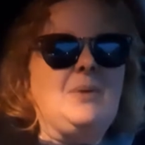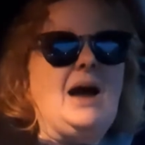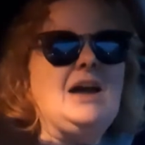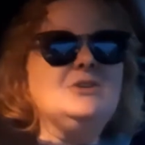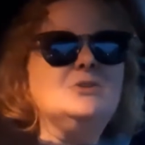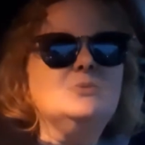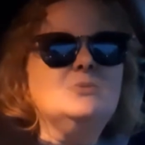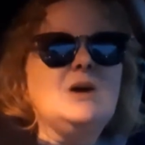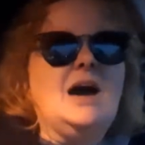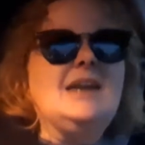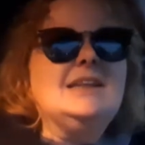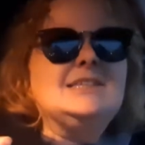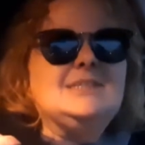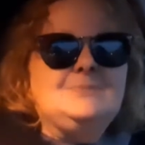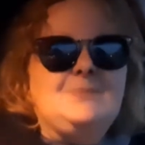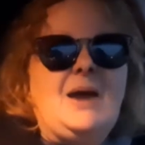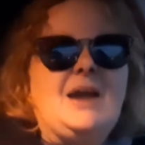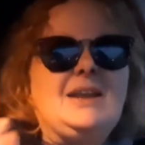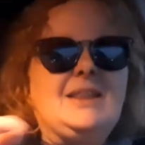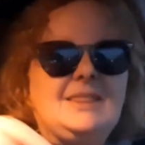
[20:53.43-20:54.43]
I do not
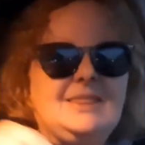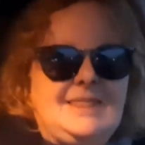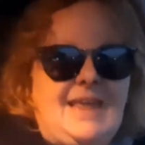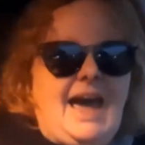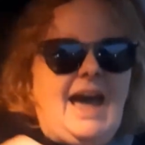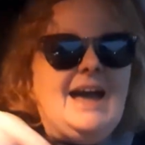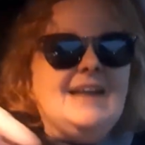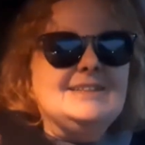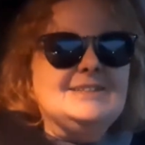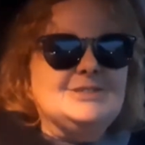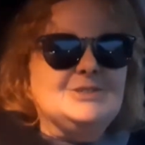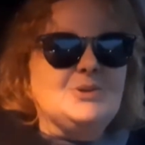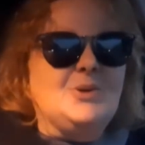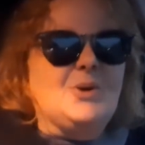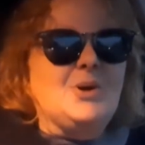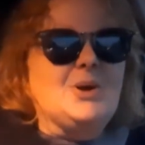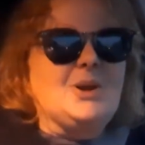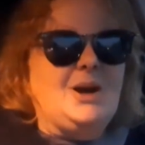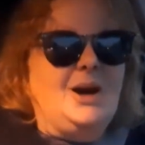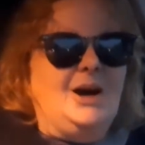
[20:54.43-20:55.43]
expect that
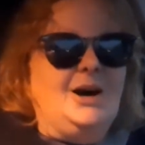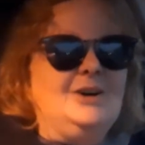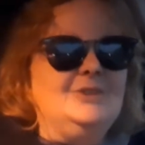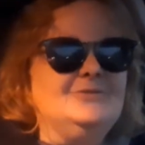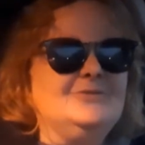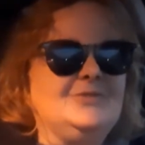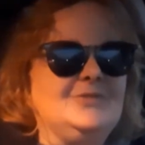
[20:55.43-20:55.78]
sort of